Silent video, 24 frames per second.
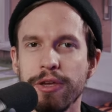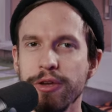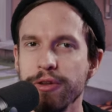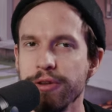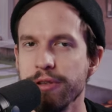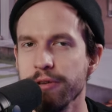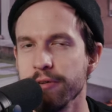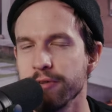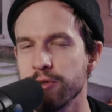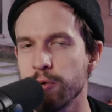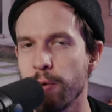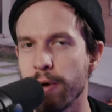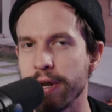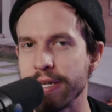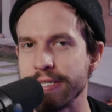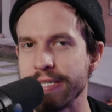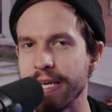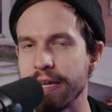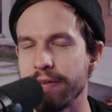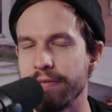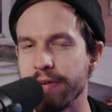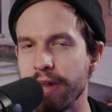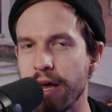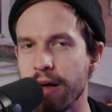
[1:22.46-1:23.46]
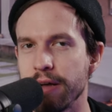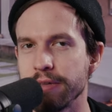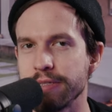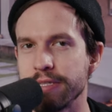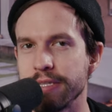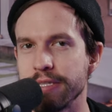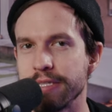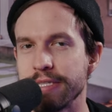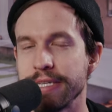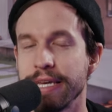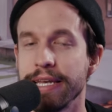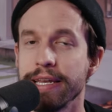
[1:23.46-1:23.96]
You'd use quantitative
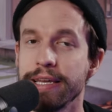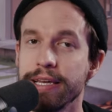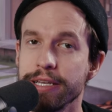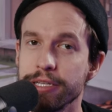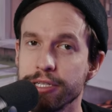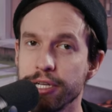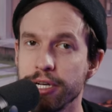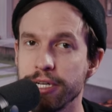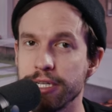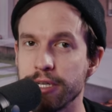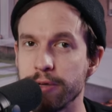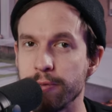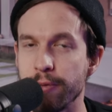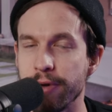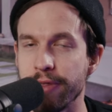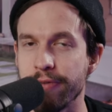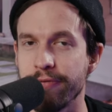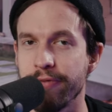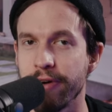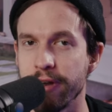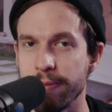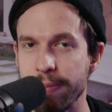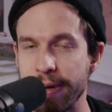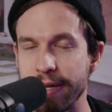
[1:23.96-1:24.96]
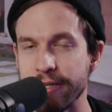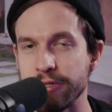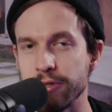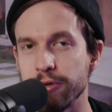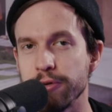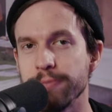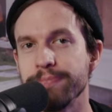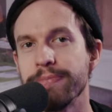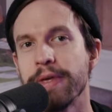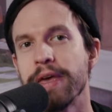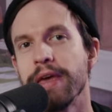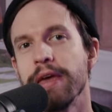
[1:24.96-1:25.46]
analysis in conjunction with
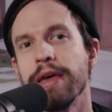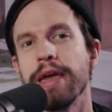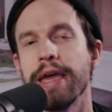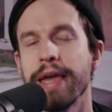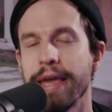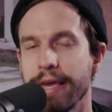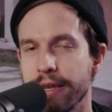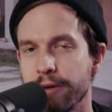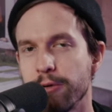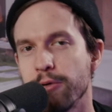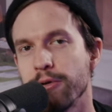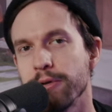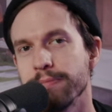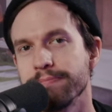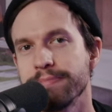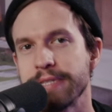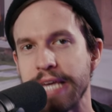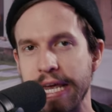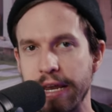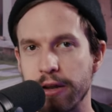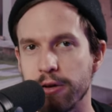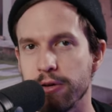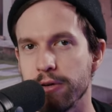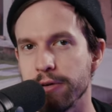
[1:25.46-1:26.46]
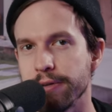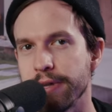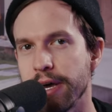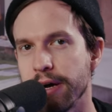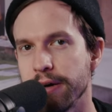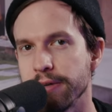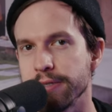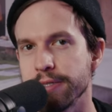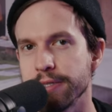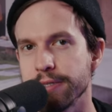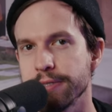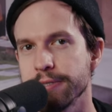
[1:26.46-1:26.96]
fundamental and or technical
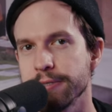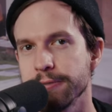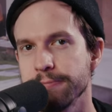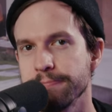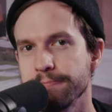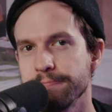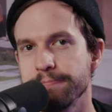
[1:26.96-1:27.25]
analysis.